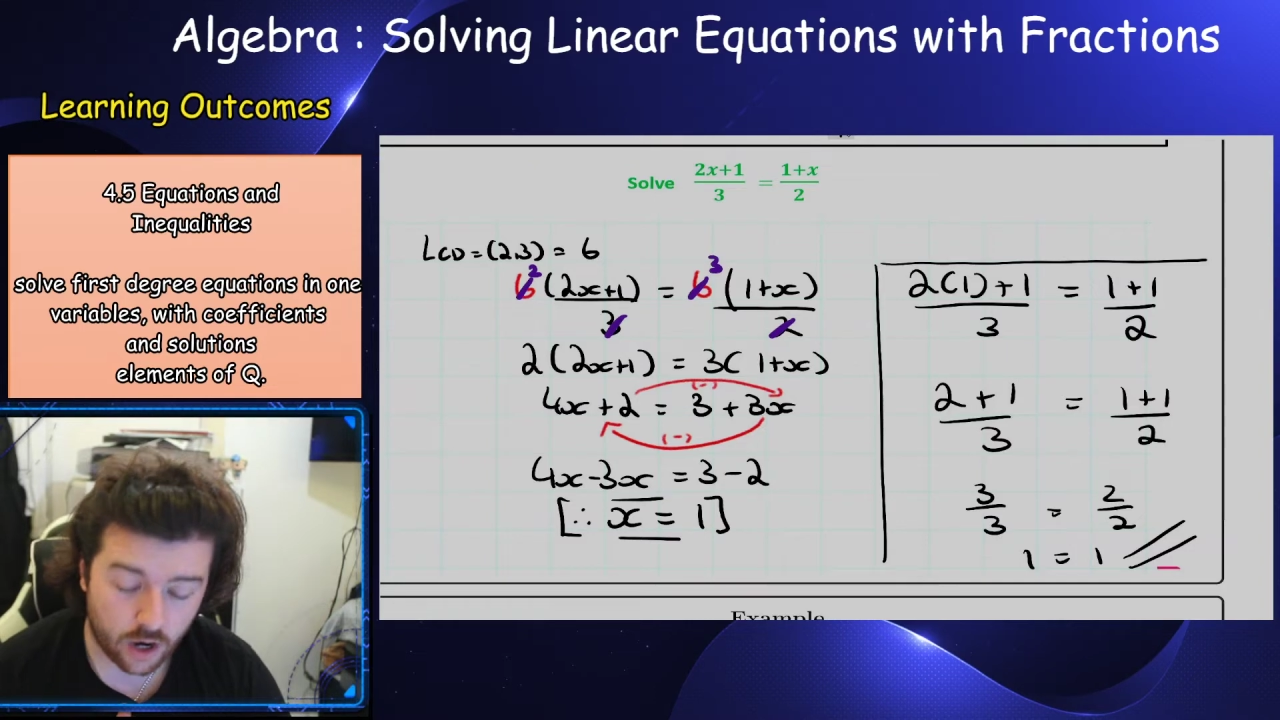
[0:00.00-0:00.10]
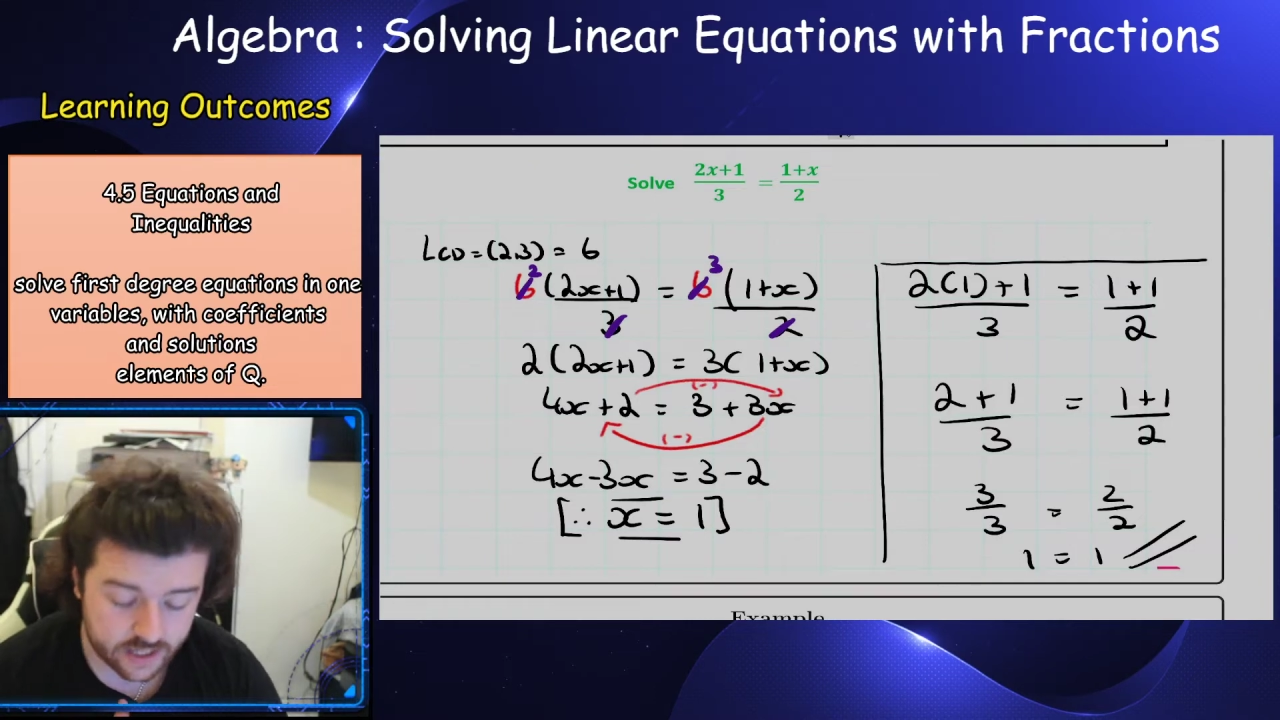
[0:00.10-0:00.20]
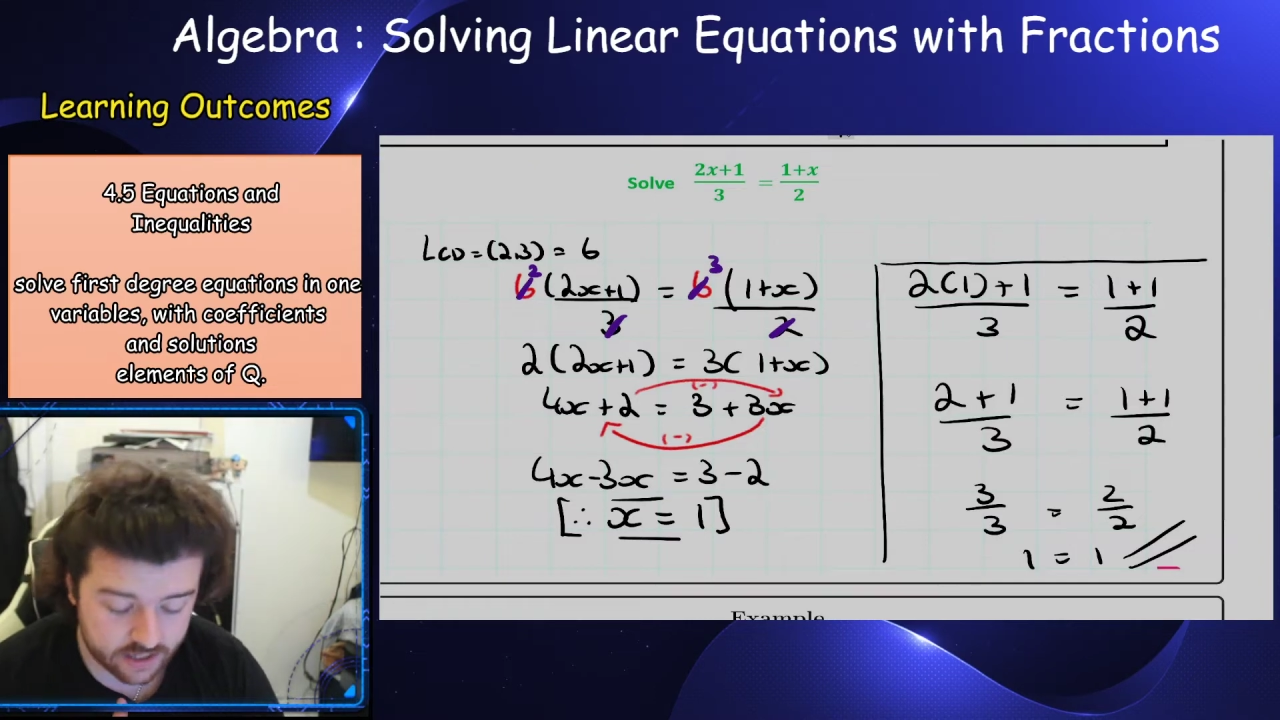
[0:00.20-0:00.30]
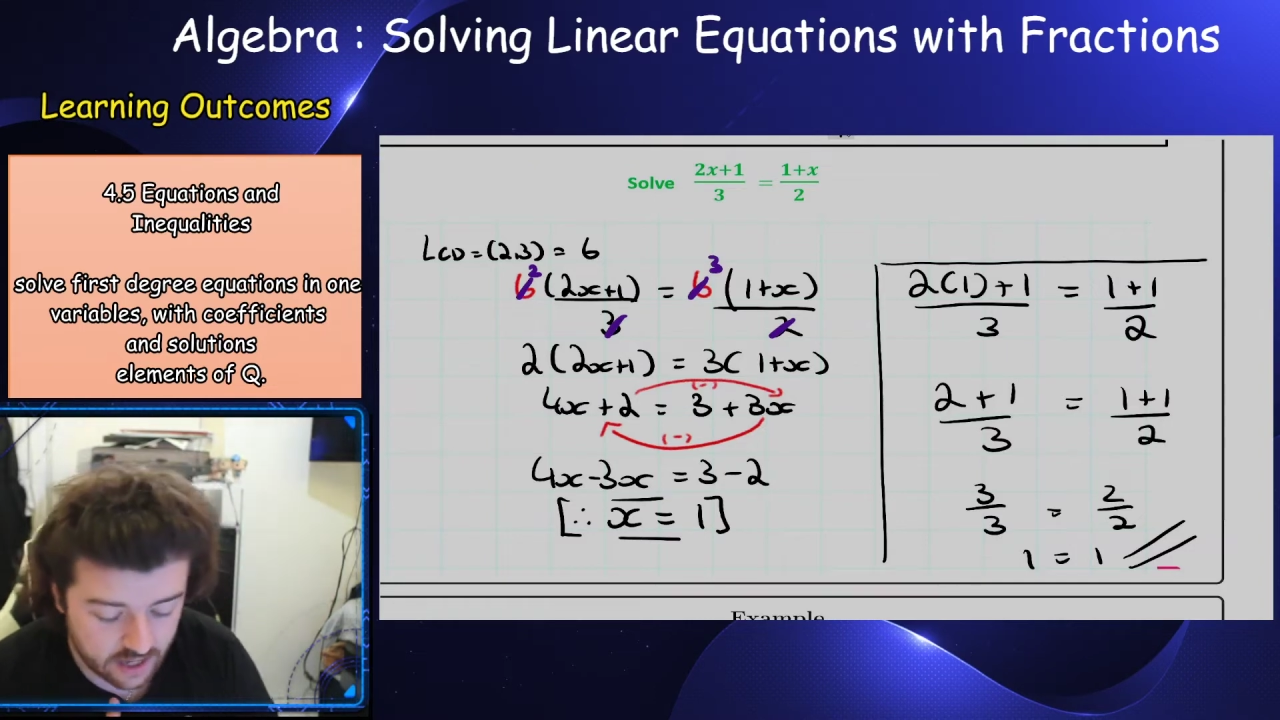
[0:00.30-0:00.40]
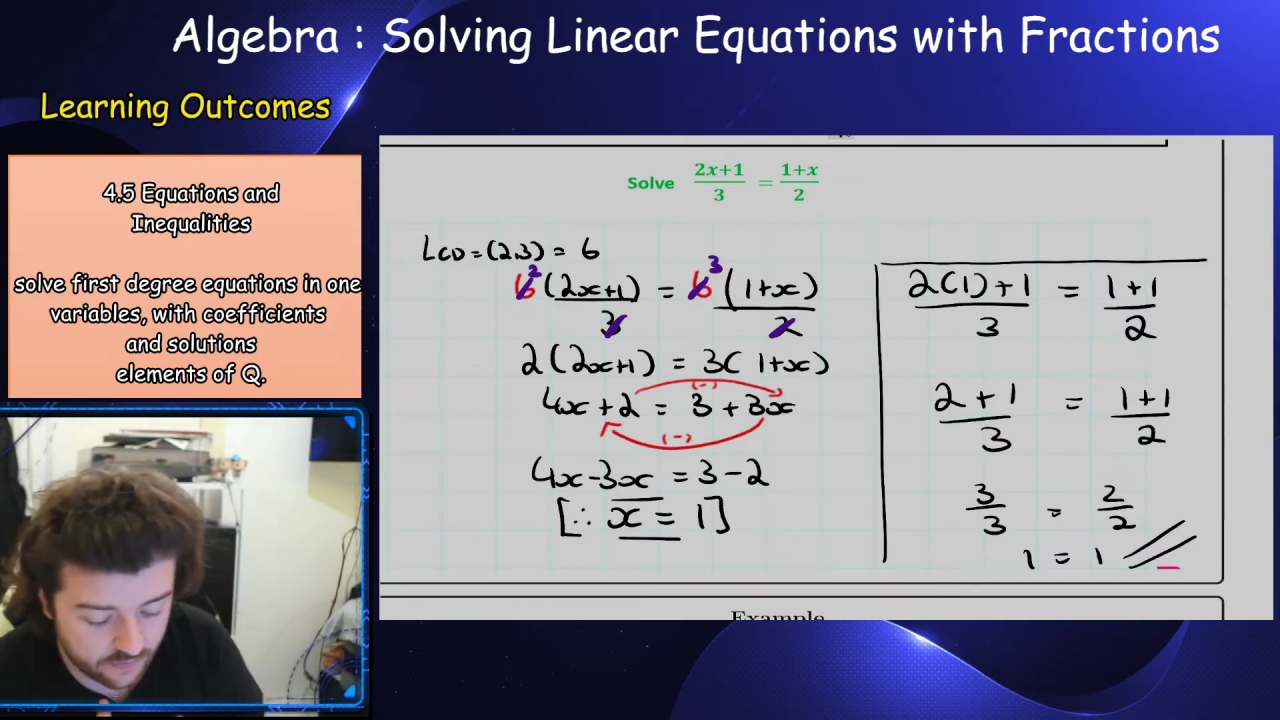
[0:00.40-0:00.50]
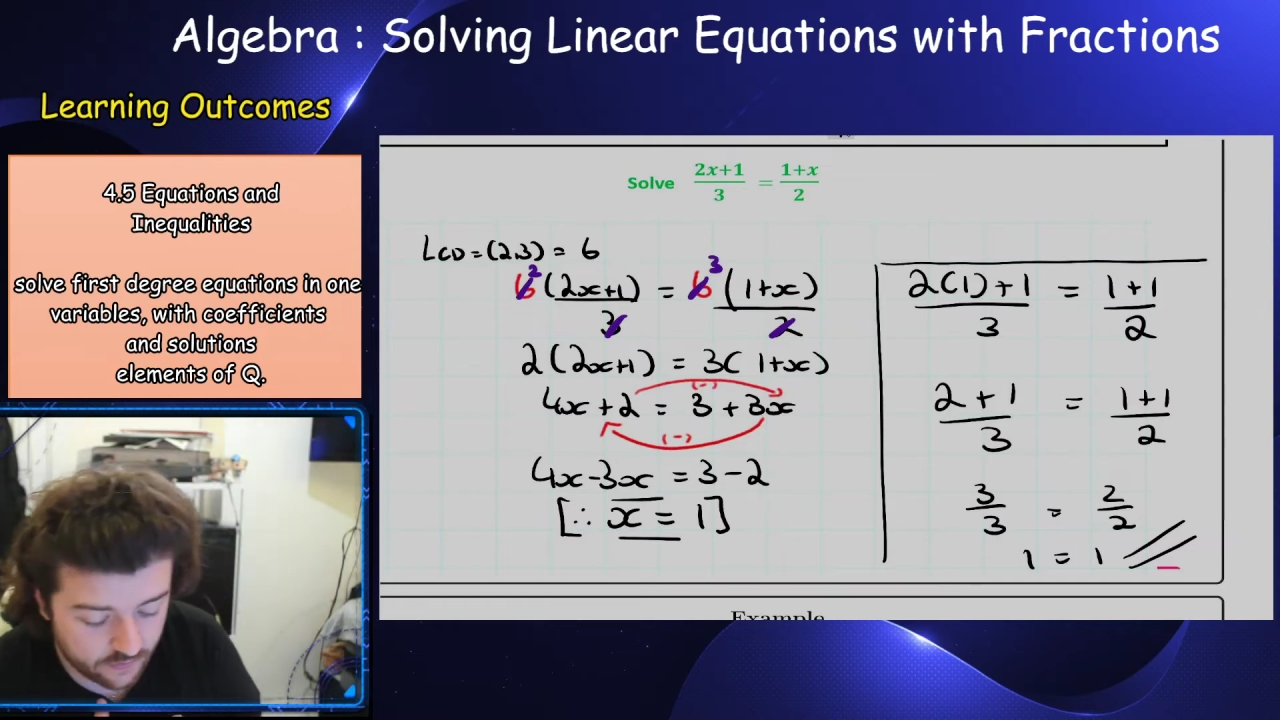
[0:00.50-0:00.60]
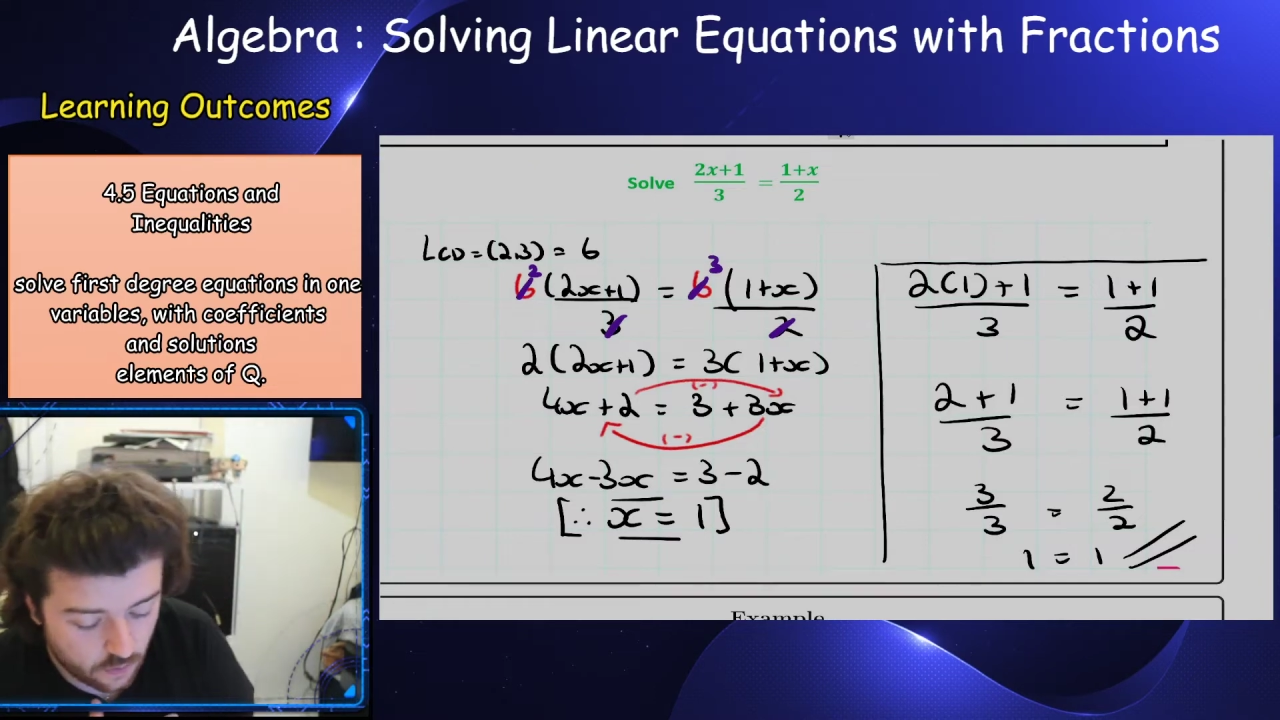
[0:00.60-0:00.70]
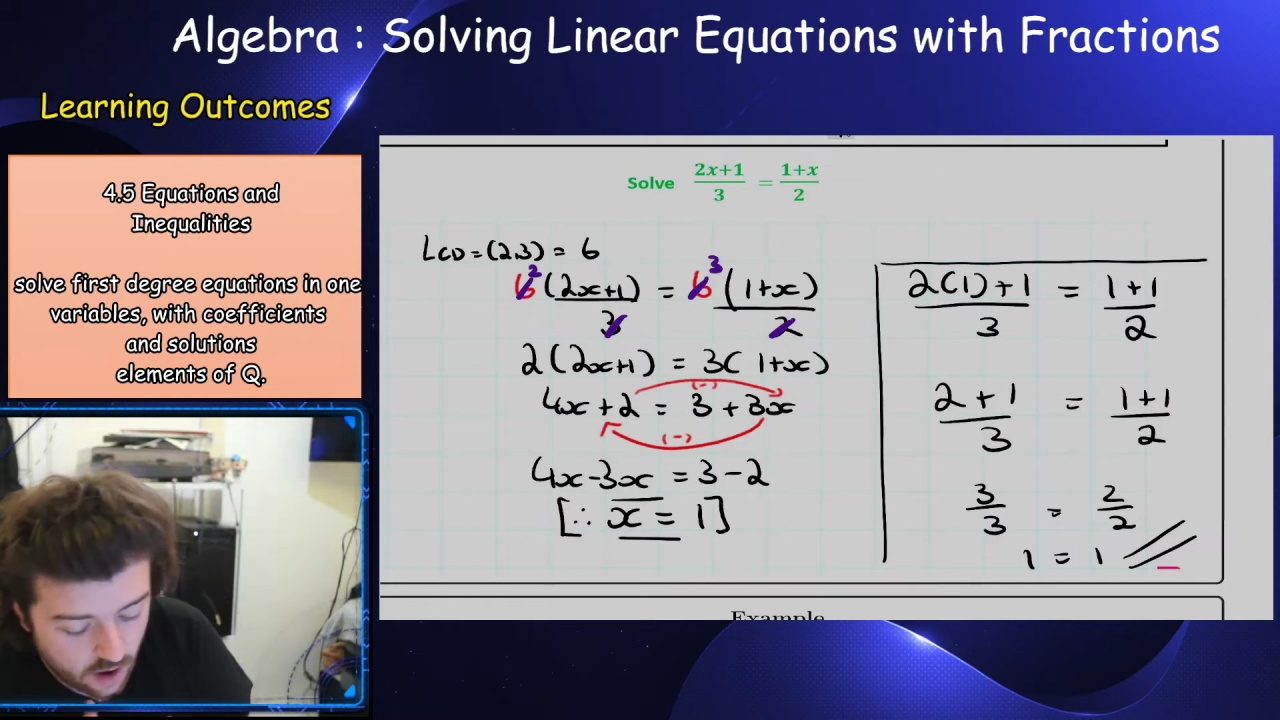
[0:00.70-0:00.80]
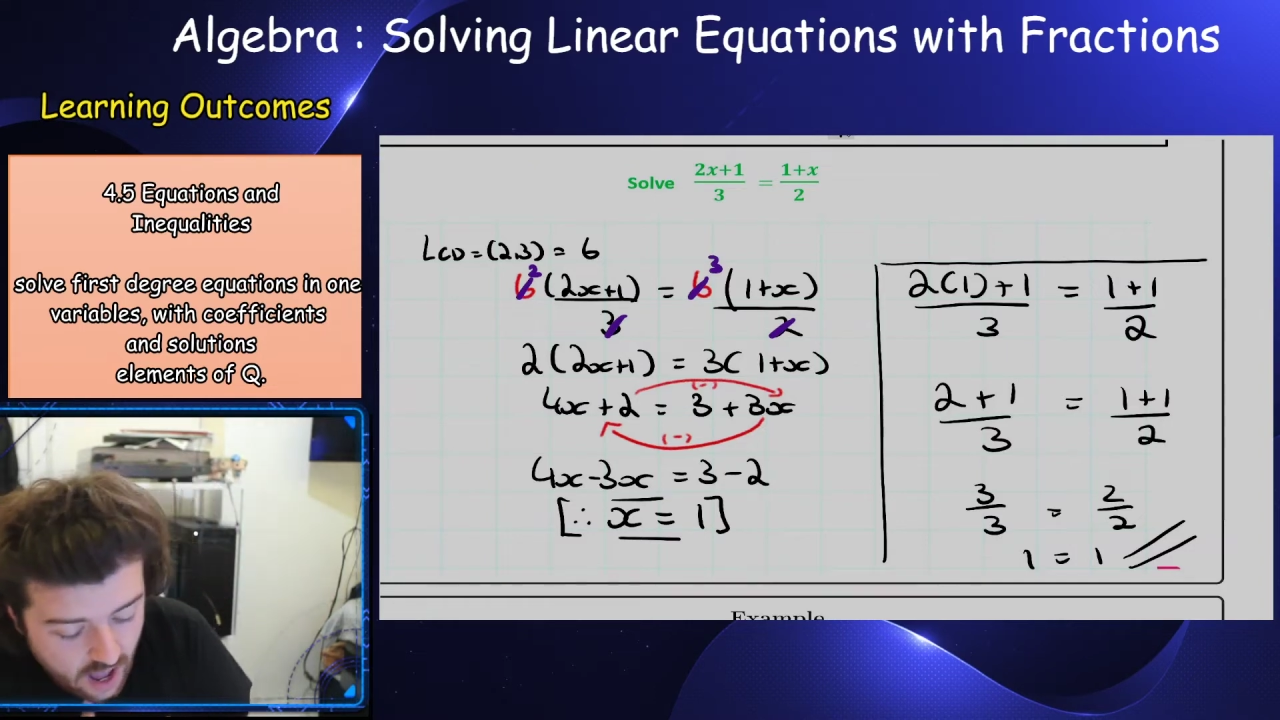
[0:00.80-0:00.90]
So therefore,